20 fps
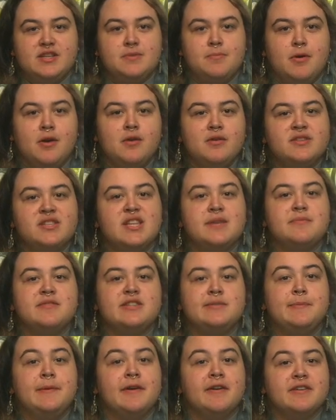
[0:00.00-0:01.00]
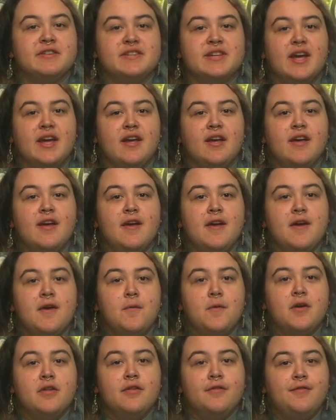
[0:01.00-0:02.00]
Tomorrow's theme is Spirit Day.
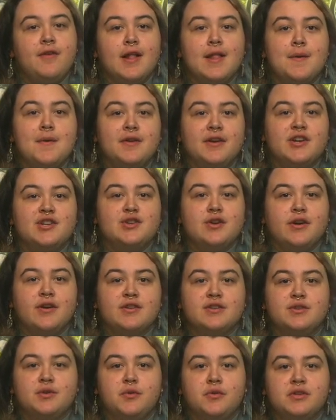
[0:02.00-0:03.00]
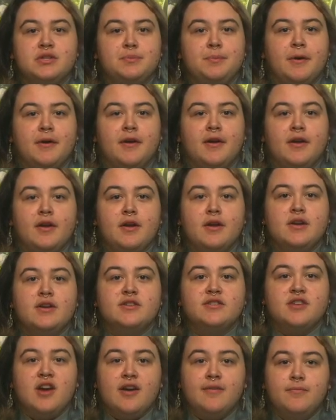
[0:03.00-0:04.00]
Wear the following to show your school spirit.
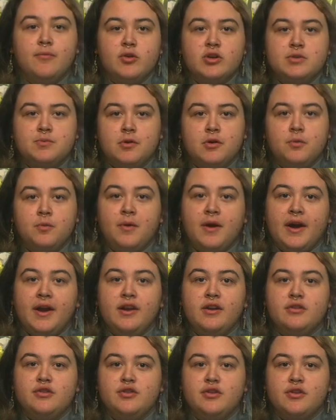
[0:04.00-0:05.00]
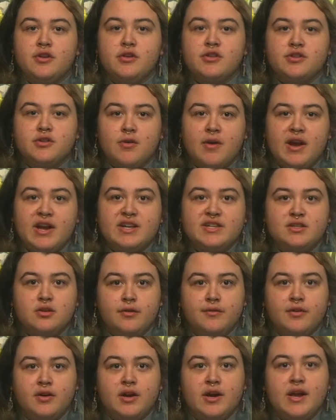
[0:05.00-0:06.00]
Sophomores wear white, juniors gray and
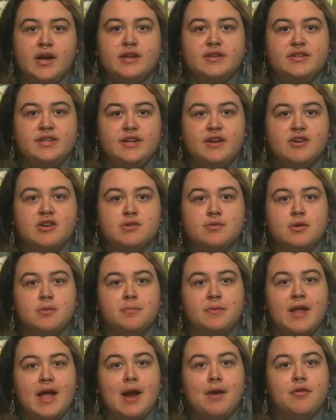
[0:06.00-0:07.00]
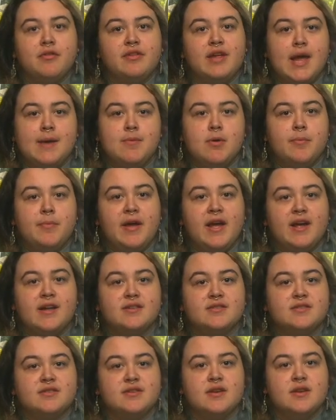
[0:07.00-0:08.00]
silver, seniors wear black with camo
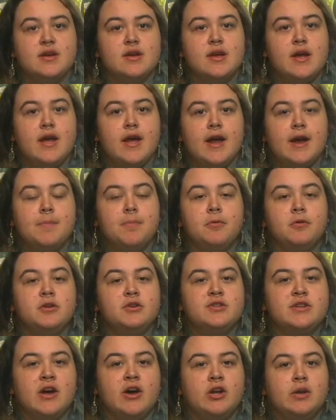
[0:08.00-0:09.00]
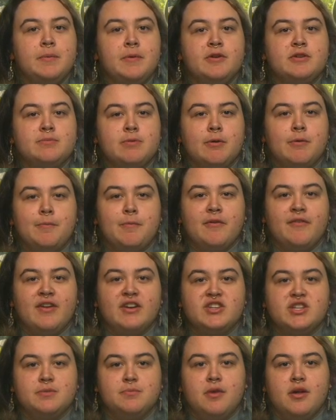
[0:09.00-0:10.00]
pants. April is Child Abuse Pre
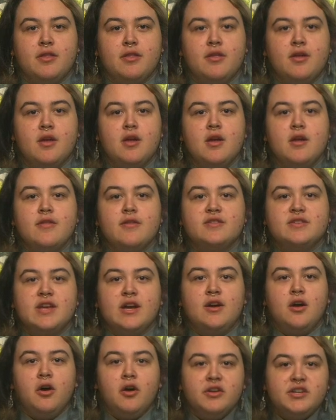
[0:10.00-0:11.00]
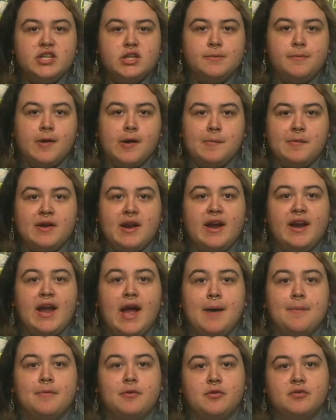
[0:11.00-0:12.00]
Prevention Month. The Psychology Department at
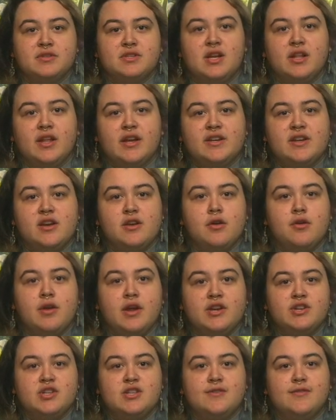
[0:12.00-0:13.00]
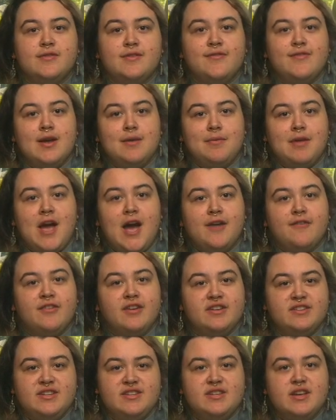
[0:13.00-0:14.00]
Capital is collecting donations for the Family
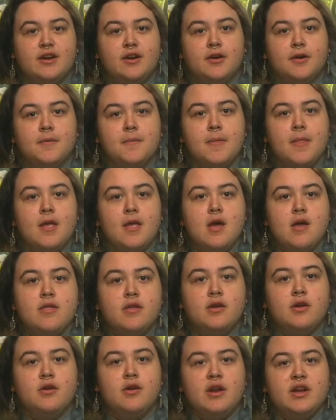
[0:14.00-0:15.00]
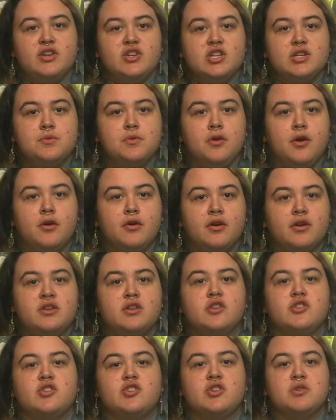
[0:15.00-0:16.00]
Advocacy Center. The donations will go to
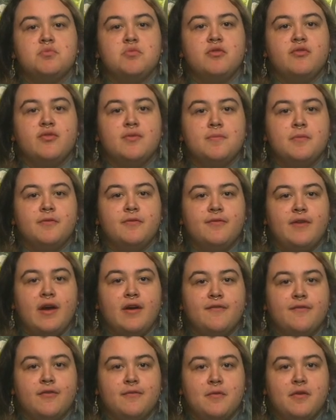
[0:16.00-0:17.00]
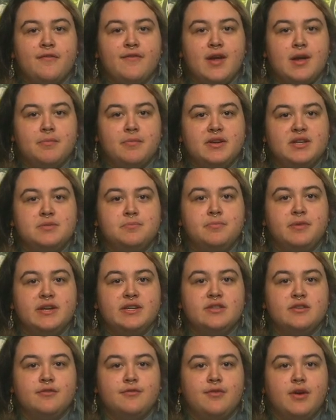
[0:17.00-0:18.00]
children removed from their, fa- from their families,
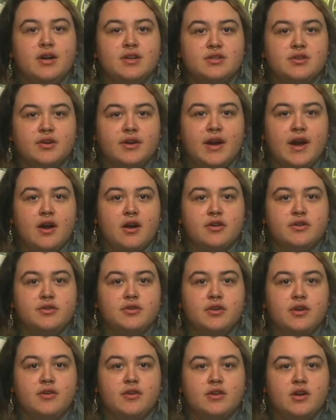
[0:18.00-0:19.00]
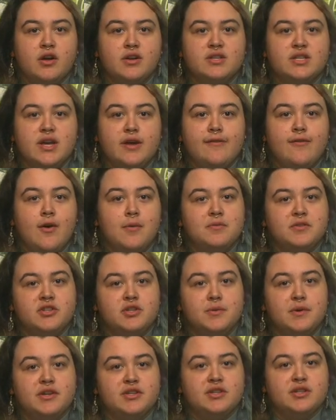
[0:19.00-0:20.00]
placed in foster care due to unsafe home
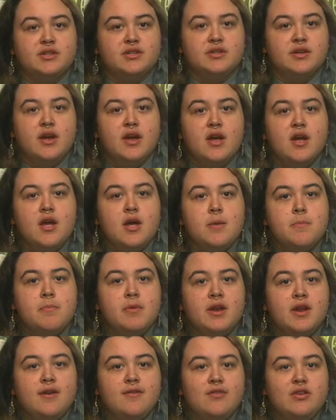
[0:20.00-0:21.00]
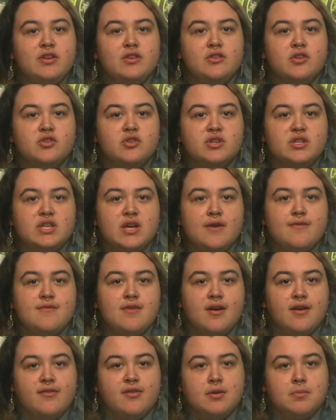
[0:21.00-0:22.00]
situations. Many of these children have
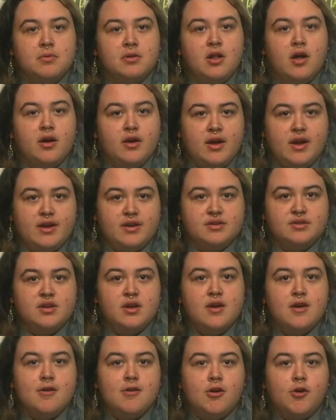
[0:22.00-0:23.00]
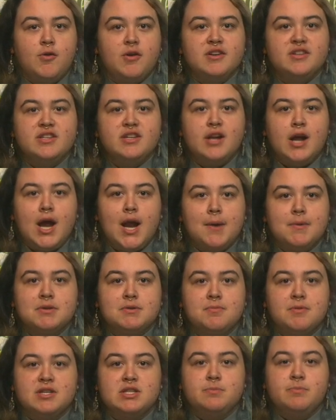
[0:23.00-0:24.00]
none of their belongings. Requested
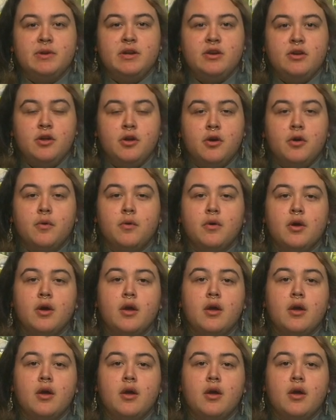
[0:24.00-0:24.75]
items must be new.